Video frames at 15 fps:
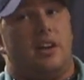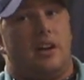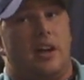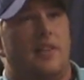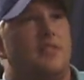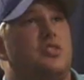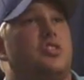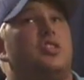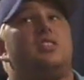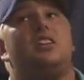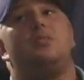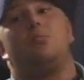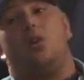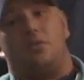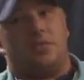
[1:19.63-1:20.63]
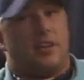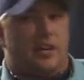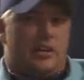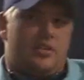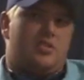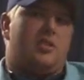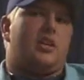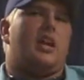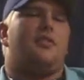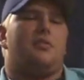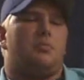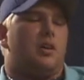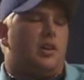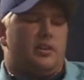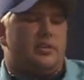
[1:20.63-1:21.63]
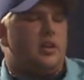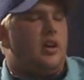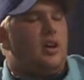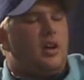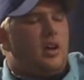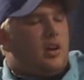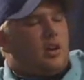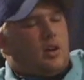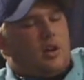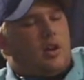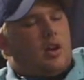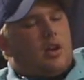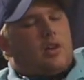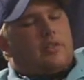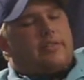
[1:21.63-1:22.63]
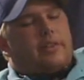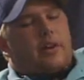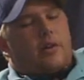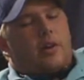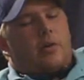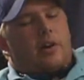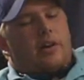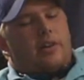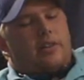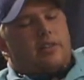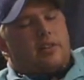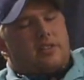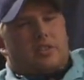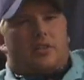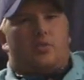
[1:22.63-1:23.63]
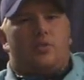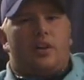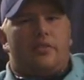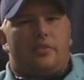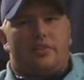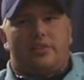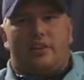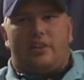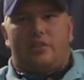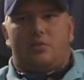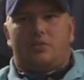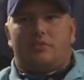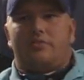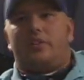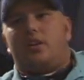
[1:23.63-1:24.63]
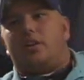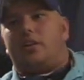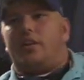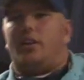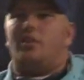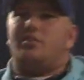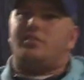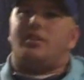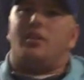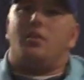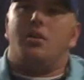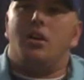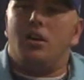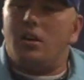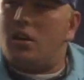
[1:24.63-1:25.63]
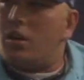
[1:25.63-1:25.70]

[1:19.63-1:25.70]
hand. I even shook T-Bolt's hand. I shook everybody's. So, anyways, I shook the referee's hands. What the fuck, So,